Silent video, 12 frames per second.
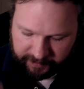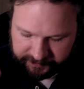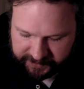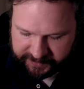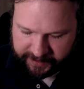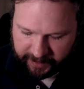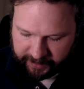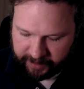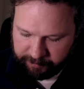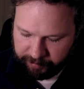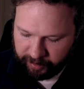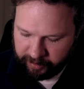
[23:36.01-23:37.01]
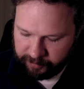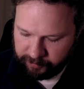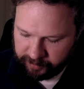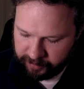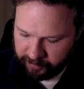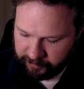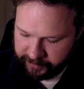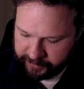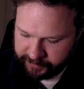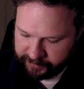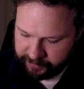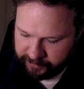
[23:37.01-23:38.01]
The second part we'll go
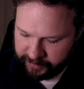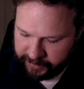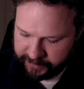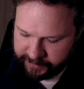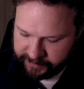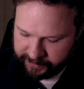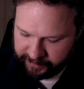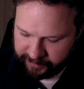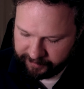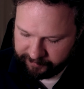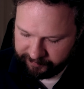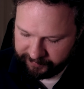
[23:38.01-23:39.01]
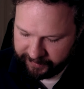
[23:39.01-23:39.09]
into is, I